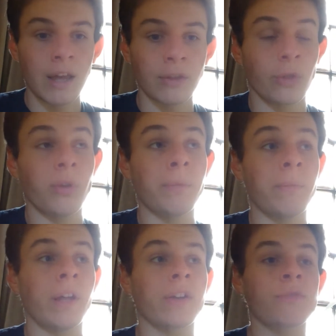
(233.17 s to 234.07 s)
The 3
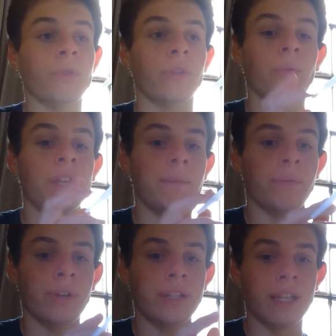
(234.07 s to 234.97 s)
propellers were 3D
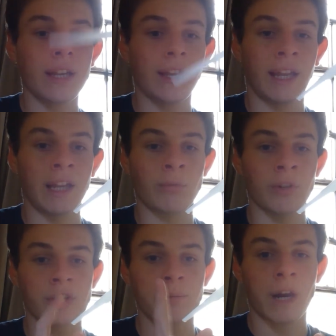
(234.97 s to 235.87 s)
printed and were
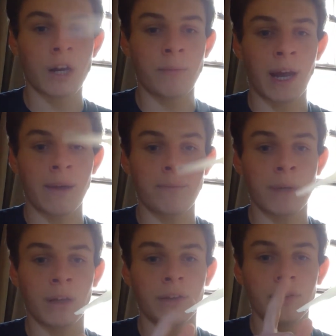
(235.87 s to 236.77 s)
inspired by a
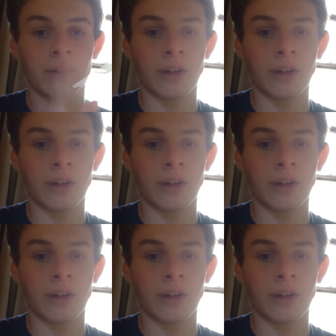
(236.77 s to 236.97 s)
build